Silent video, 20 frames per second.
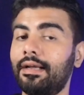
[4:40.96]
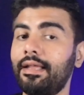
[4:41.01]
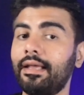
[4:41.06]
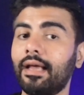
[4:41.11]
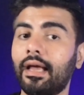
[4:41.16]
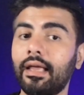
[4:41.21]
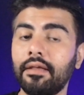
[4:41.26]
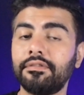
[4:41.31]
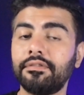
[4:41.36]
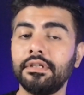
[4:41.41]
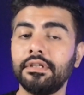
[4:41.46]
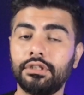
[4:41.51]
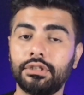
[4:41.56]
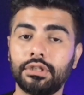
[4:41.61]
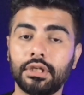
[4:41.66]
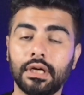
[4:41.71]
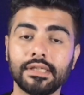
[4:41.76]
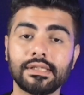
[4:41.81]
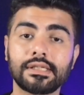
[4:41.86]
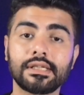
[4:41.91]
A DIFC
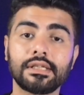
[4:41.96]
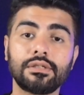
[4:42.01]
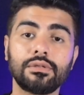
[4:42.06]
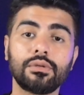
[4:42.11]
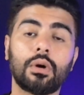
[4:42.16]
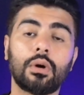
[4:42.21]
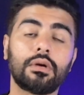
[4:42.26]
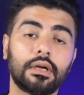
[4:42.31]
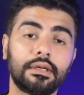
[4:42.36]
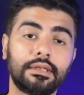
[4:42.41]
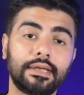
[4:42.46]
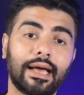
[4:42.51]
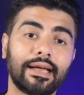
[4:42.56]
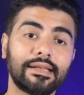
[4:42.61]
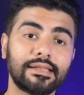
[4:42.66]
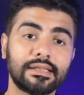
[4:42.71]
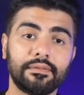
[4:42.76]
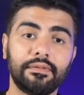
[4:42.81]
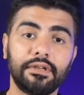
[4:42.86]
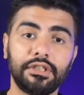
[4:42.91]
trust is not a
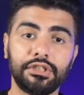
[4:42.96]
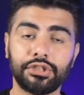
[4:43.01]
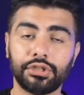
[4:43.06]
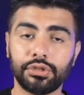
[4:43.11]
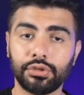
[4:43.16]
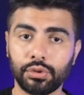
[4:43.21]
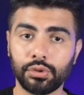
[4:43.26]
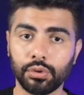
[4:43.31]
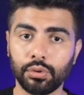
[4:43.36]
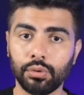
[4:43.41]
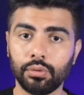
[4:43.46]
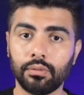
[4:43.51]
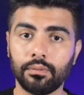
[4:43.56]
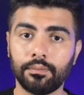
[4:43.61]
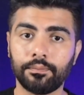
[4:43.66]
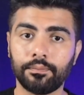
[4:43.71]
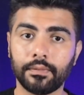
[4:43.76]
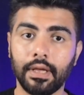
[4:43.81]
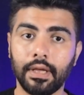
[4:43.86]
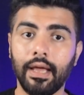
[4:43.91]
tax evasion tool.
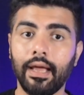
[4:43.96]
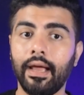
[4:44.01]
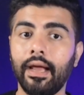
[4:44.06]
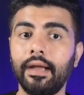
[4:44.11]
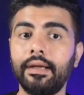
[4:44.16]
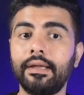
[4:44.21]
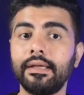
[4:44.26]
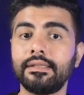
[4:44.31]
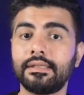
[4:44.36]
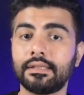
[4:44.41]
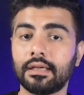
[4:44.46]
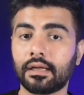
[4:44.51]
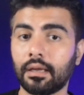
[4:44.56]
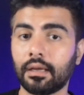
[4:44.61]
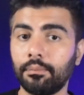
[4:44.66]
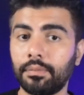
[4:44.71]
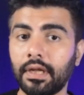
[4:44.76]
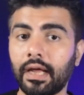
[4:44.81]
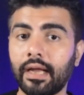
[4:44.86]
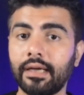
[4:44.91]
It is a
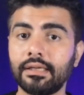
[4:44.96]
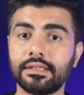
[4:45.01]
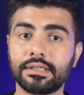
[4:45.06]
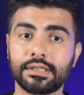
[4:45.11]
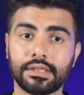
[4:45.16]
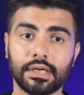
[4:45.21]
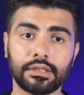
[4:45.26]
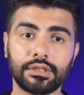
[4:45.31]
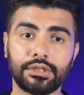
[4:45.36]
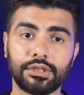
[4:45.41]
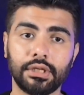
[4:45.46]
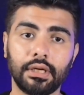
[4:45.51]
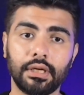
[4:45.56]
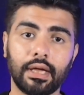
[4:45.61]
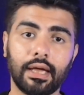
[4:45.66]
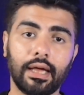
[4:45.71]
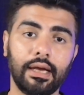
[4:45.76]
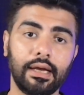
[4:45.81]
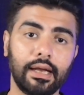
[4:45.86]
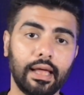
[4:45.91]
compliant structure,
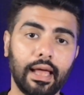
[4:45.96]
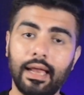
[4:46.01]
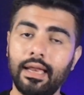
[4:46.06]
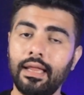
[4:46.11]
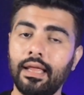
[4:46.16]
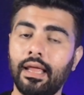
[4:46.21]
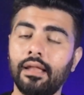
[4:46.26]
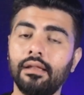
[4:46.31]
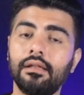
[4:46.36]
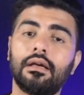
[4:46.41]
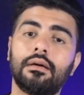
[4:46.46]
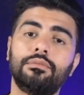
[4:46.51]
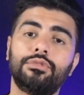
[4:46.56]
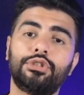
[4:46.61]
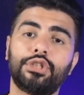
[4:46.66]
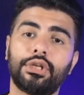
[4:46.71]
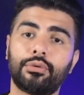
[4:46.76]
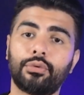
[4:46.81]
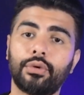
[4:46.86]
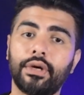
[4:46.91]
and any income
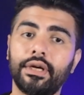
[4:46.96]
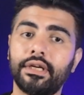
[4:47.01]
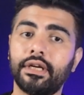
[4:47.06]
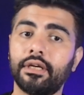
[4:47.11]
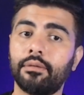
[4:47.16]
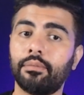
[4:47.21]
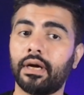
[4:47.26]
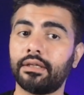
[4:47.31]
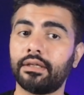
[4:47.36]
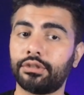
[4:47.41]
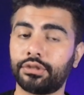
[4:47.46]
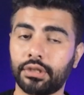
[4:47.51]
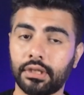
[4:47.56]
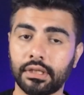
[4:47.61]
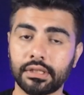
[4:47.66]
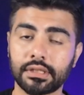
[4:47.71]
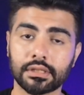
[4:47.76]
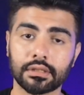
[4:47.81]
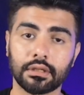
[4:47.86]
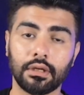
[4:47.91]
generated by
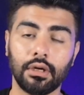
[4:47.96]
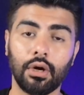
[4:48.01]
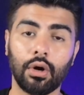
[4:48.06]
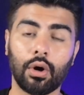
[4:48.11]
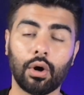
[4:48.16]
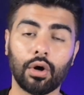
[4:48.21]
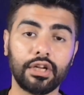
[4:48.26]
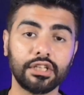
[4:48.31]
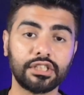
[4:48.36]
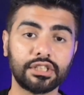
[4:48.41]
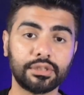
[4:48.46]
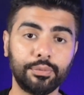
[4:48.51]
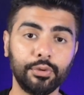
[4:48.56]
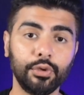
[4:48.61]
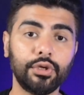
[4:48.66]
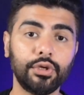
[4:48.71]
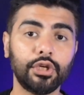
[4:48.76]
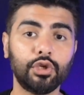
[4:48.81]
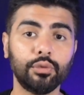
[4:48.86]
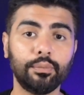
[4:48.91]
trust or
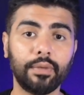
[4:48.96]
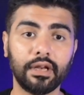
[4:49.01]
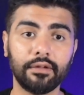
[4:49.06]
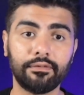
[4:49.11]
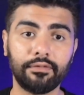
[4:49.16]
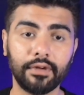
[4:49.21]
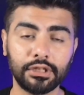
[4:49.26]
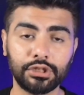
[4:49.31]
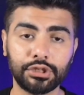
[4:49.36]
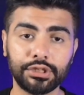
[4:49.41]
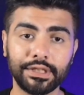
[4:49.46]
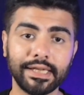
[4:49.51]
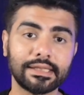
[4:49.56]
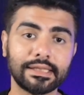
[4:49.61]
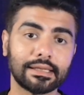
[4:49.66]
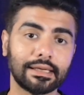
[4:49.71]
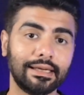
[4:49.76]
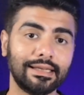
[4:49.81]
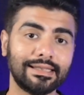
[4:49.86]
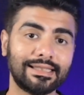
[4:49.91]
distributed to
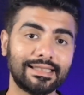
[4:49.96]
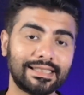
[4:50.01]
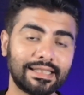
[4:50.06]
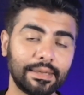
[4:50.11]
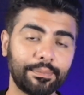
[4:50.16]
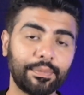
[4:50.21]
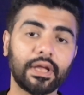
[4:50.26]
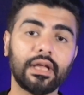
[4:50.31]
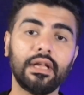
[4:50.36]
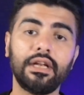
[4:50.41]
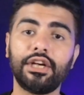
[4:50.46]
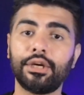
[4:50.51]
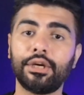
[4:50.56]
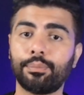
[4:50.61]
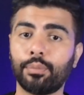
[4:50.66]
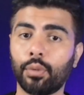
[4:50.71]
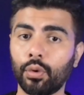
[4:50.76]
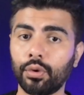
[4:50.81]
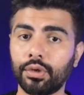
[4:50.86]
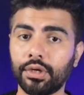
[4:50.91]
beneficiaries is typically
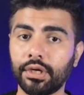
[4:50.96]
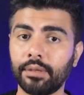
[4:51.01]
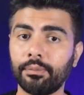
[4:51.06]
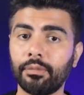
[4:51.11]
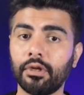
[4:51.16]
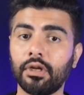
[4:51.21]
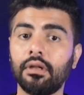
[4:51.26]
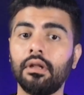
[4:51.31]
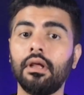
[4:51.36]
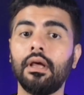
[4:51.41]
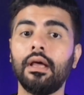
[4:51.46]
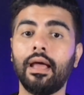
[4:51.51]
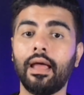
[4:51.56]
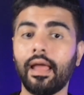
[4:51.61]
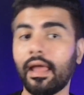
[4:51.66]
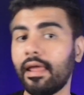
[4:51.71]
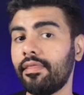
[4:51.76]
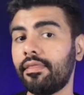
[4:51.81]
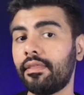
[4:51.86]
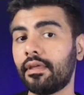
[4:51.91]
reportable
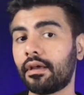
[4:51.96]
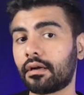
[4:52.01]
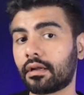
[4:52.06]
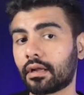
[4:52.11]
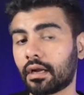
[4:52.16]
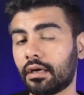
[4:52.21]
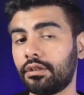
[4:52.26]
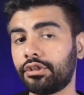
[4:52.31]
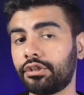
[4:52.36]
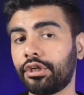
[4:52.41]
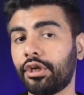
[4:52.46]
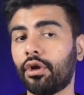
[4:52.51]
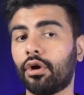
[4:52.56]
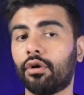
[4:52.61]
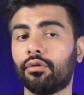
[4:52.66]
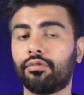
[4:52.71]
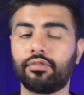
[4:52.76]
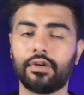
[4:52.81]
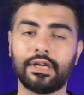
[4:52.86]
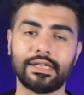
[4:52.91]
in their country
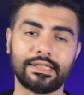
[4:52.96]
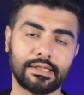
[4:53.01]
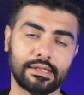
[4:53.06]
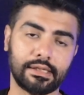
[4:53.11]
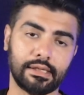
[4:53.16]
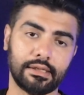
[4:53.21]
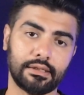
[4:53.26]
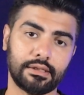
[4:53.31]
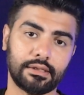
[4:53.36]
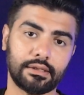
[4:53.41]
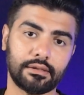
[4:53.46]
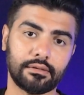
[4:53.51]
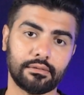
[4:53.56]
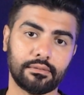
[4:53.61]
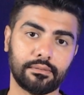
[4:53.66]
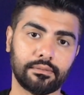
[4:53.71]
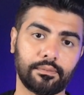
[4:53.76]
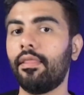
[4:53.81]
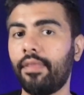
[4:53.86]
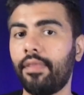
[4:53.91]
of residence.
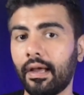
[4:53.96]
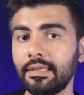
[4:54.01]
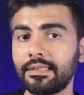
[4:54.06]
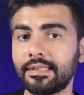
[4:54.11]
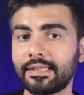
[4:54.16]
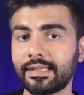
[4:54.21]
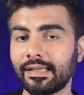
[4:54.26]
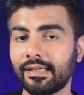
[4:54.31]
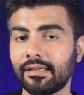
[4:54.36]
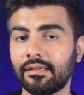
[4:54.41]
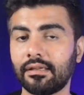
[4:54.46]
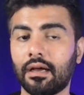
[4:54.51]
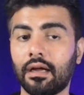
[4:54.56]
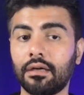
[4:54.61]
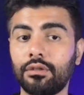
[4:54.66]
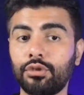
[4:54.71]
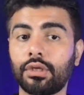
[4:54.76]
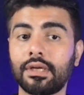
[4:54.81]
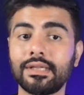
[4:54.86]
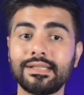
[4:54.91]
That said,
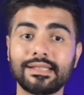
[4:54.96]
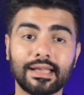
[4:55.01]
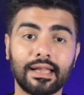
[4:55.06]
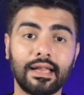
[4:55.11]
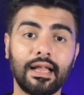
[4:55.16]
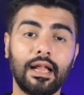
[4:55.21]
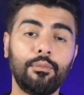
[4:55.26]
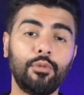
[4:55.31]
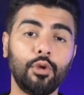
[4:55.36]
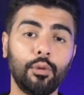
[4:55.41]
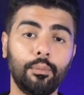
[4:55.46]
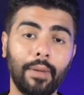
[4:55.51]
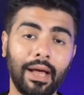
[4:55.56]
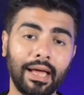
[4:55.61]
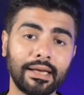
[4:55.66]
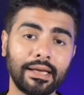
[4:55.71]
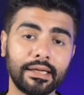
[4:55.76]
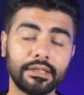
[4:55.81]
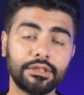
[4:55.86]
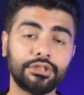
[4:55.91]
a trust can help you
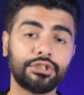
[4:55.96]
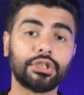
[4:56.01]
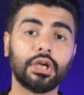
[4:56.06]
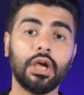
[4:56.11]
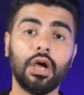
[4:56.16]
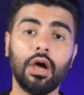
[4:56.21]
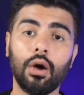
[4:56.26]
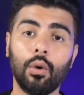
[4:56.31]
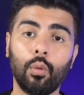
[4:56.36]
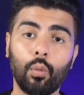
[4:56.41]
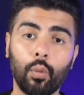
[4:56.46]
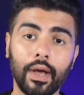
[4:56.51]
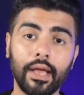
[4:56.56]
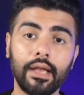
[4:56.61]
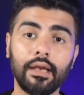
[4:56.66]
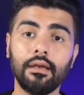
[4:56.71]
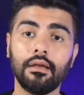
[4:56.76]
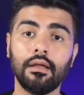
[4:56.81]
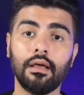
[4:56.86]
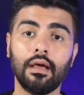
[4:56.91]
manage
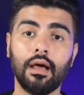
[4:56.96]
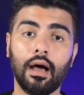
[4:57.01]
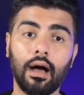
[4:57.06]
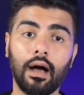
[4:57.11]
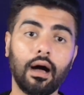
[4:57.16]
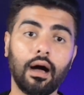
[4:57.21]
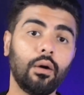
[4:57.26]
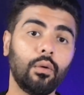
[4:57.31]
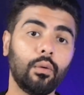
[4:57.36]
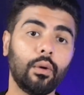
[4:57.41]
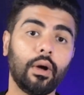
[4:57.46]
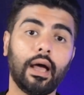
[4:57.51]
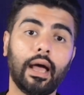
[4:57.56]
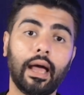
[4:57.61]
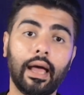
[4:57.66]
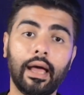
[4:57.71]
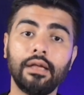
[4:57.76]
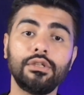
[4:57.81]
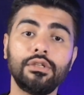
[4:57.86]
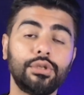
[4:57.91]
when, how,
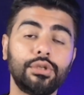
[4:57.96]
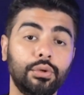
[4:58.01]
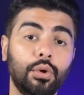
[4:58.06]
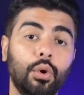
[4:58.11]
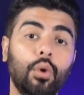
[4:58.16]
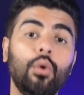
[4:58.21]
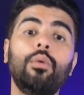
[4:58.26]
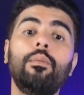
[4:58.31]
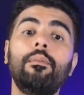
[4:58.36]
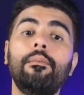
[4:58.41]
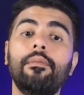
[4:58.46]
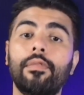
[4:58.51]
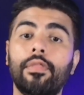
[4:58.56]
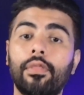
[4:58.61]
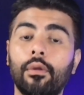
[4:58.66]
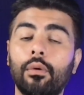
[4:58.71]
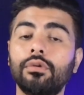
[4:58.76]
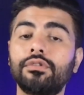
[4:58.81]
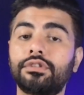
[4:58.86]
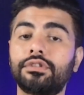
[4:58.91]
and to whom
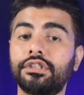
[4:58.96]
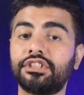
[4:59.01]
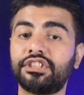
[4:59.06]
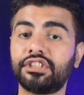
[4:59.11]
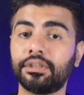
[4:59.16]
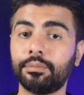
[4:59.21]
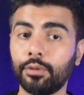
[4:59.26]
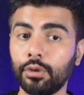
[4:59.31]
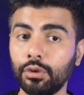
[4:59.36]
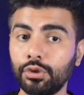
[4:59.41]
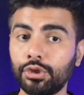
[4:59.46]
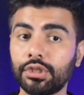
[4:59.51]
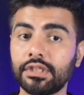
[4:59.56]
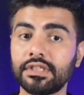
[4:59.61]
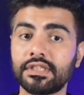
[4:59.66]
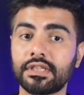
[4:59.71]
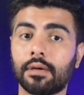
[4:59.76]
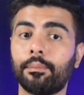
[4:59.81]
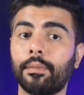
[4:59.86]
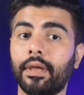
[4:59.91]
those distributions